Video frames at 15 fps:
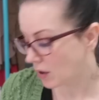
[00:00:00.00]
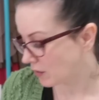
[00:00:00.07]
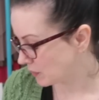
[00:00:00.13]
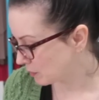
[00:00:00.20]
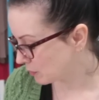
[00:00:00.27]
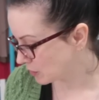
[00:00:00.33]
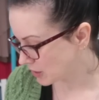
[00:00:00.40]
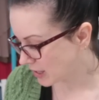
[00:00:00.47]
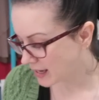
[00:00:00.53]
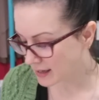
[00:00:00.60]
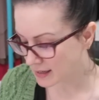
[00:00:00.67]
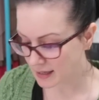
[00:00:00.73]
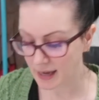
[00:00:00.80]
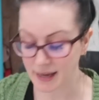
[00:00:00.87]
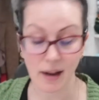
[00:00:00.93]
of the
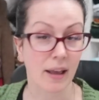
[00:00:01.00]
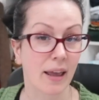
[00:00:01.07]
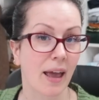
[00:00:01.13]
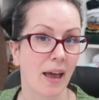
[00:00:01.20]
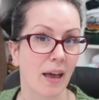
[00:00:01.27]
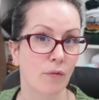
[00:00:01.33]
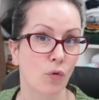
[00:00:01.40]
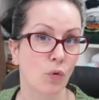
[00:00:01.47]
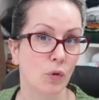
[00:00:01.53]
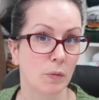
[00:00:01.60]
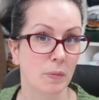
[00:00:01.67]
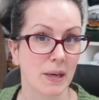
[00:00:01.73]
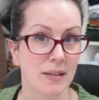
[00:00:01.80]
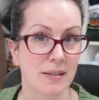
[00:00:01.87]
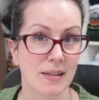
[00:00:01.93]
project, and I have all the
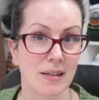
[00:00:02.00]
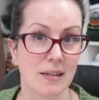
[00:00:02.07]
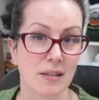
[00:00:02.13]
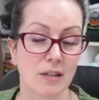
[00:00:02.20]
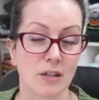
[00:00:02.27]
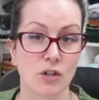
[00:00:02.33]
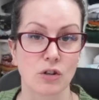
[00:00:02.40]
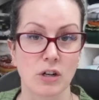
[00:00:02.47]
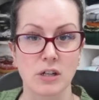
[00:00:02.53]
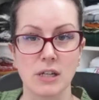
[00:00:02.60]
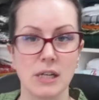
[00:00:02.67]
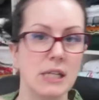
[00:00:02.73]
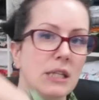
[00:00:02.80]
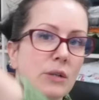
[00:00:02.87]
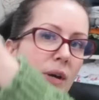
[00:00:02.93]
pieces
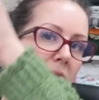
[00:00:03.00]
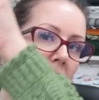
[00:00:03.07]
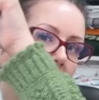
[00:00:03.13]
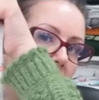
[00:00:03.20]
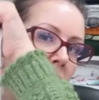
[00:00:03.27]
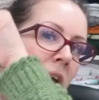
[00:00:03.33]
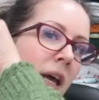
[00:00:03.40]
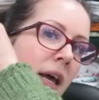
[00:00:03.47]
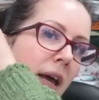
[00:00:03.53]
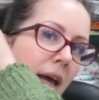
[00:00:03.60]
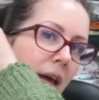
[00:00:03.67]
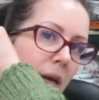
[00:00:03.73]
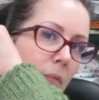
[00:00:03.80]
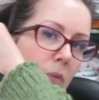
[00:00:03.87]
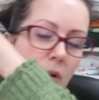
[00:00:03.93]
constructed. So I have
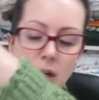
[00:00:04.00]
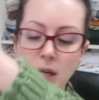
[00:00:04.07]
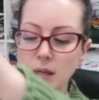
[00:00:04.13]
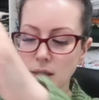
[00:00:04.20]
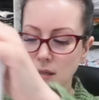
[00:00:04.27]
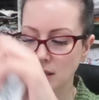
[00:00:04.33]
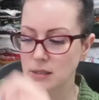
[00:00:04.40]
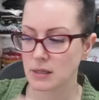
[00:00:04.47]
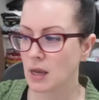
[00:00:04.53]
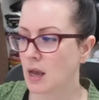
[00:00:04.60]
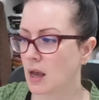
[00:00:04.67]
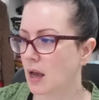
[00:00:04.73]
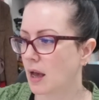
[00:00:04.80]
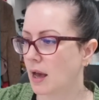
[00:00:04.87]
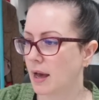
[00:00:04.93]
a bodice,
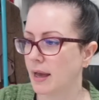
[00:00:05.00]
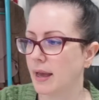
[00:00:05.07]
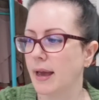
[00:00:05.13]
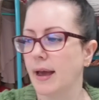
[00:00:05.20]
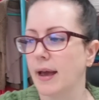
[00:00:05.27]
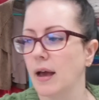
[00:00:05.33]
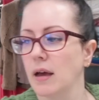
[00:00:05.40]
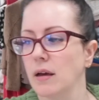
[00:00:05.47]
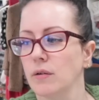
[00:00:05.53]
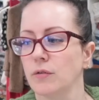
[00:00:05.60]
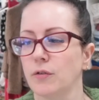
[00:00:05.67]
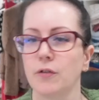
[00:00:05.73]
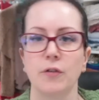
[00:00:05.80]
I have